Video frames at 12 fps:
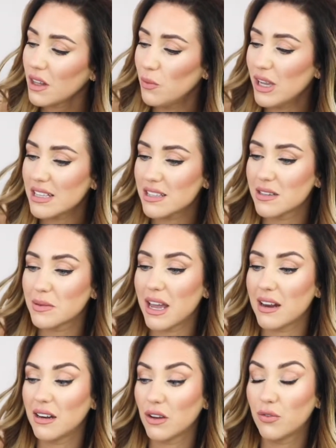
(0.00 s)
we ended up
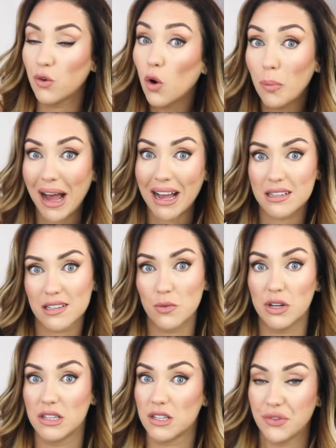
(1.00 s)
getting like 4 packs at
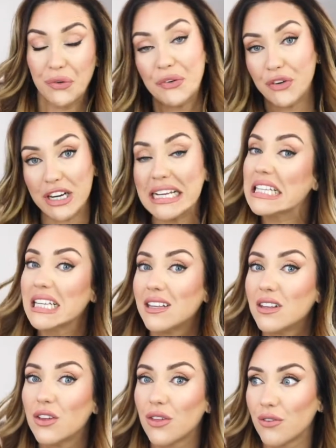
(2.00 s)
once and
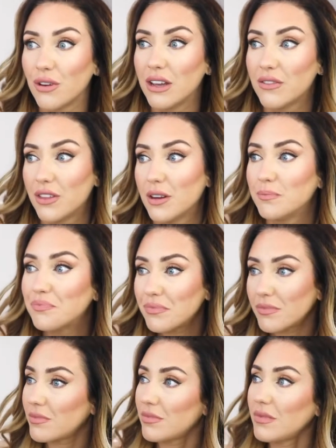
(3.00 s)
freezing 3 of them
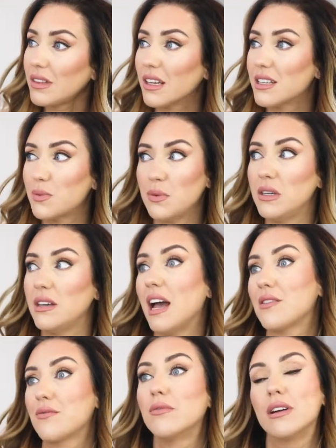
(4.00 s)
because we
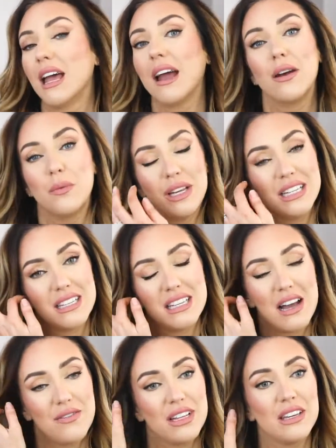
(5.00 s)
had run out and we didn't
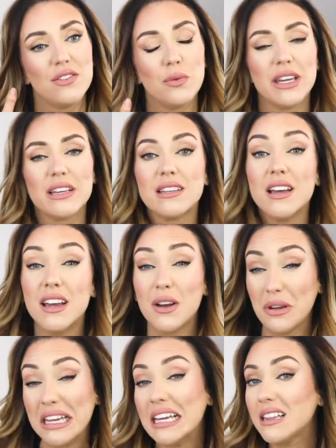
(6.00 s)
have any for weeks.
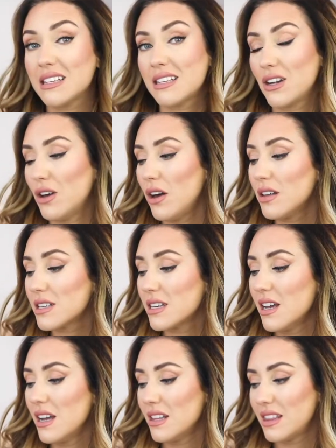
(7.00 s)
We eat this a lot.
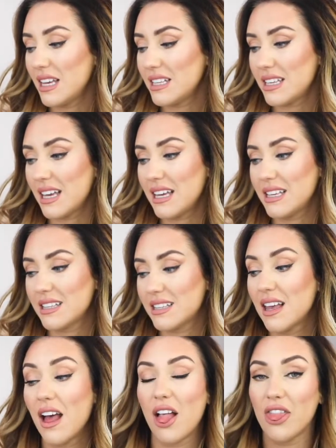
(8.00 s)
This
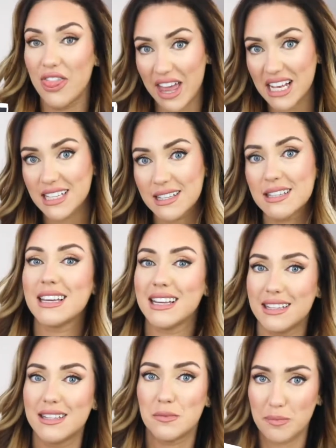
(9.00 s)

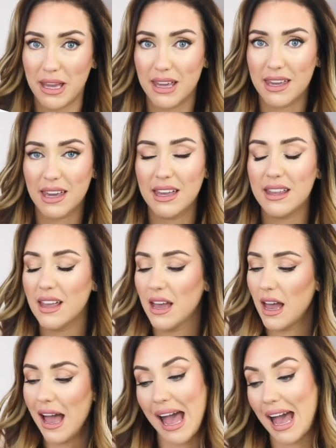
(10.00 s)
isn't bacon,
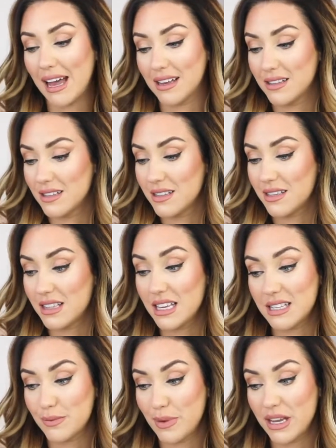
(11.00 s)
and
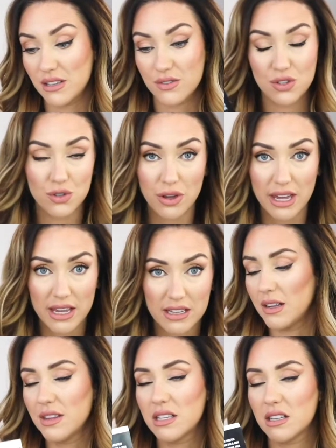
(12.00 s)
this is made of soya,
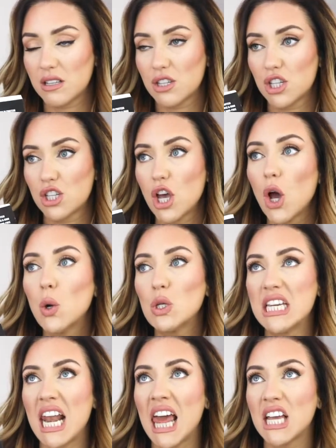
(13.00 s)
and this is so
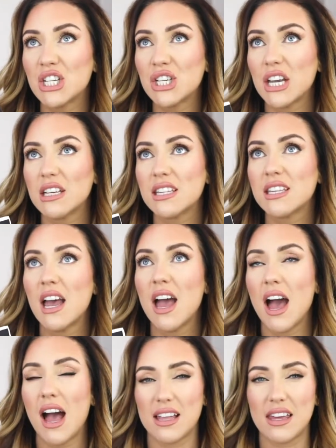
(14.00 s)
delicious.
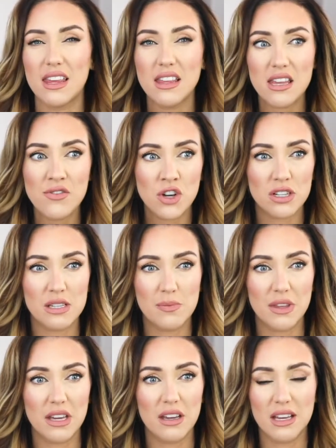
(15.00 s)
And I think they've got
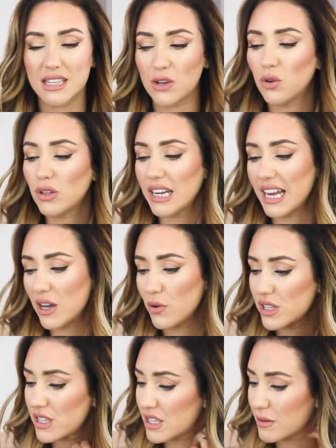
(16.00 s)
something, is it called
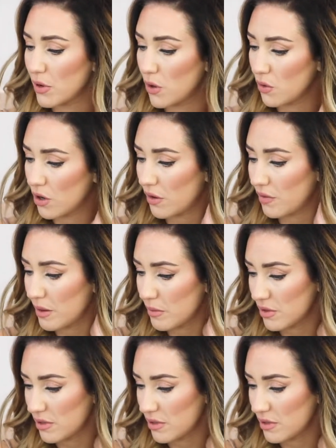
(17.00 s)
liquid smoke on them